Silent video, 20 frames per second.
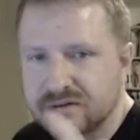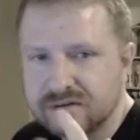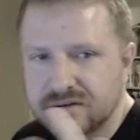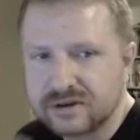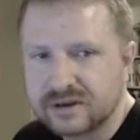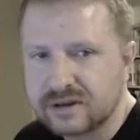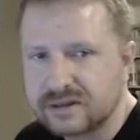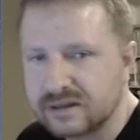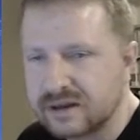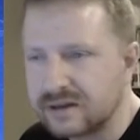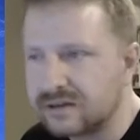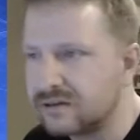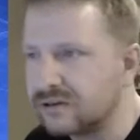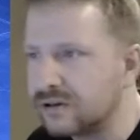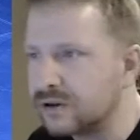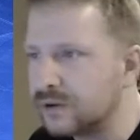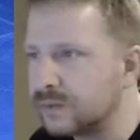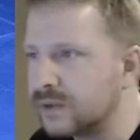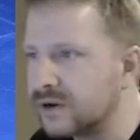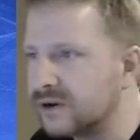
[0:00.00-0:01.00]
so you get that
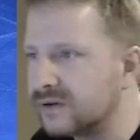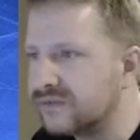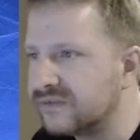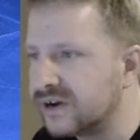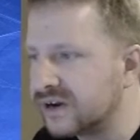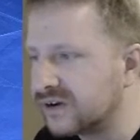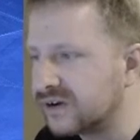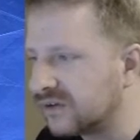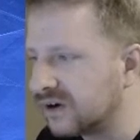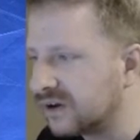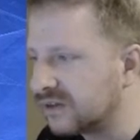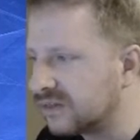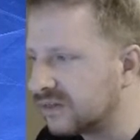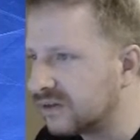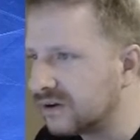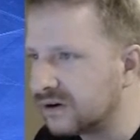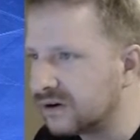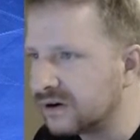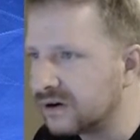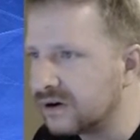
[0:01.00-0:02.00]
zooming effect right
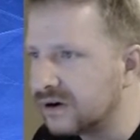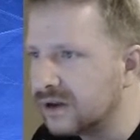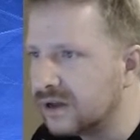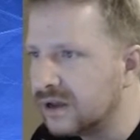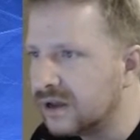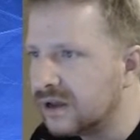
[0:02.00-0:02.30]
there.